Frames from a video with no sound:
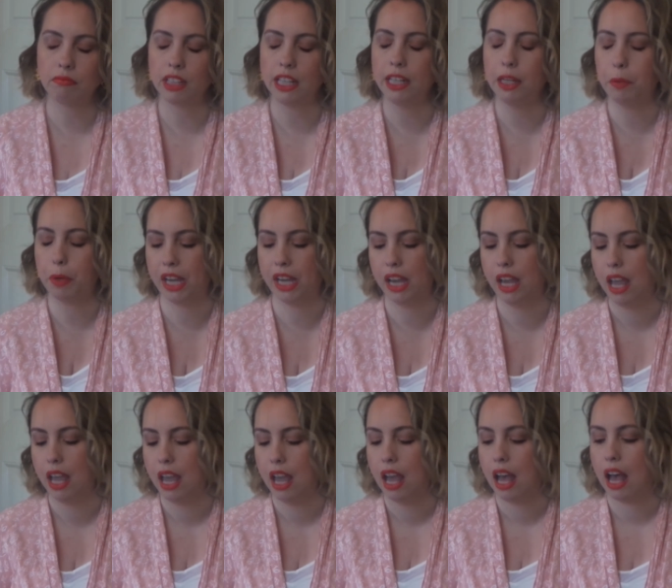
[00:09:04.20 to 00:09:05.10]
Anyway,
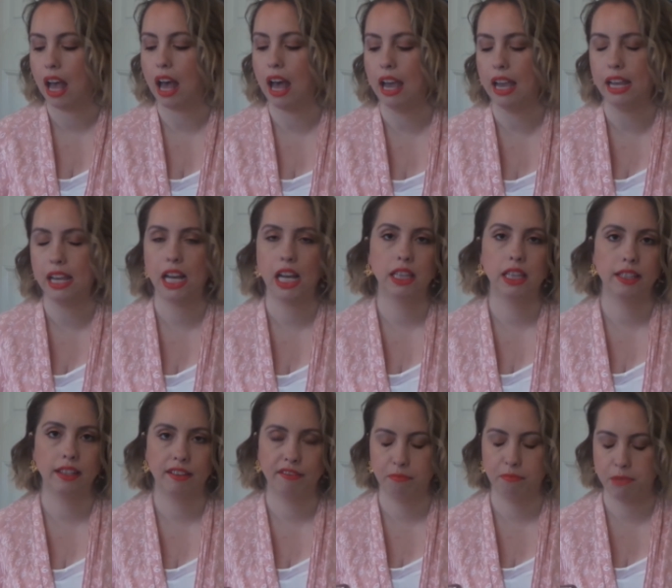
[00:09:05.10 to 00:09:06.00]
I
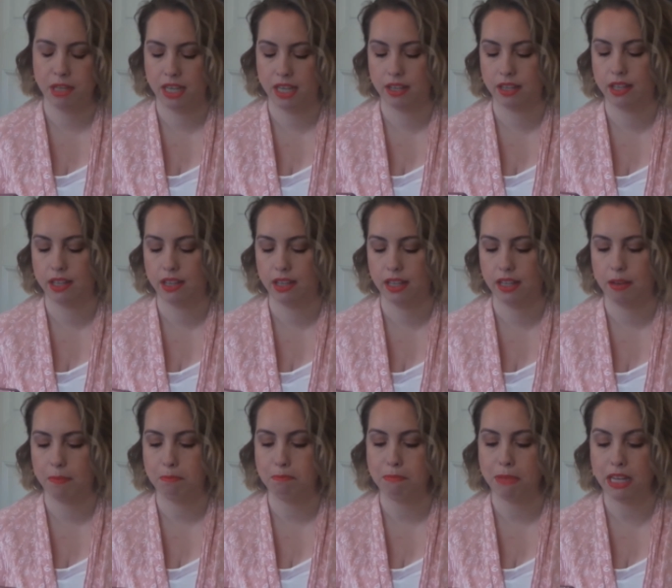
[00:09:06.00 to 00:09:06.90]
love me a
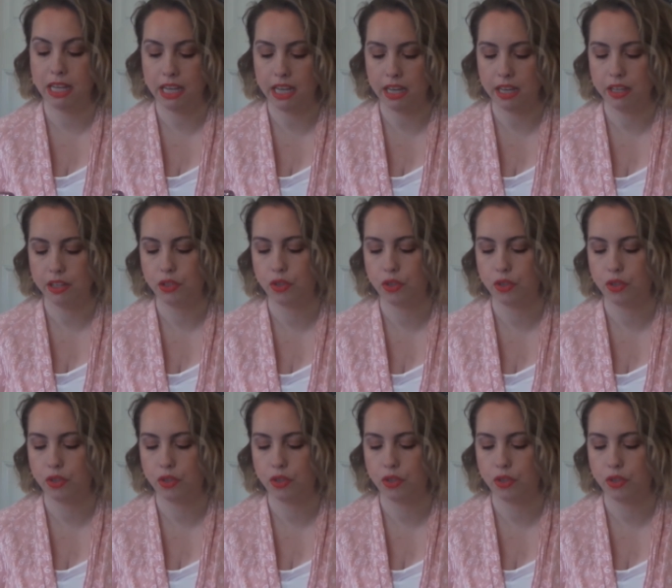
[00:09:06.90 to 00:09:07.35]
good midi